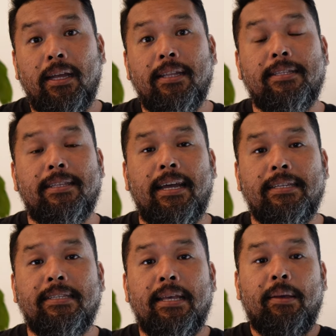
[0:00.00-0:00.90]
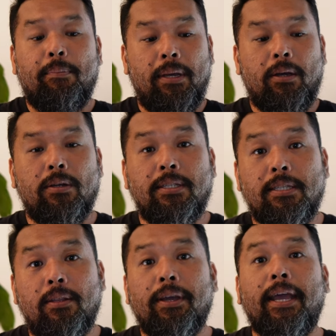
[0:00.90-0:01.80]
it's nice because
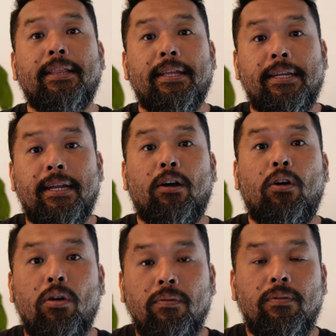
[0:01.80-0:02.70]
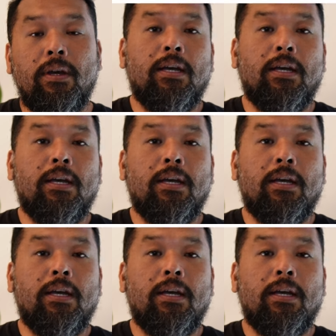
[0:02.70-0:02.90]
it's located in a cove.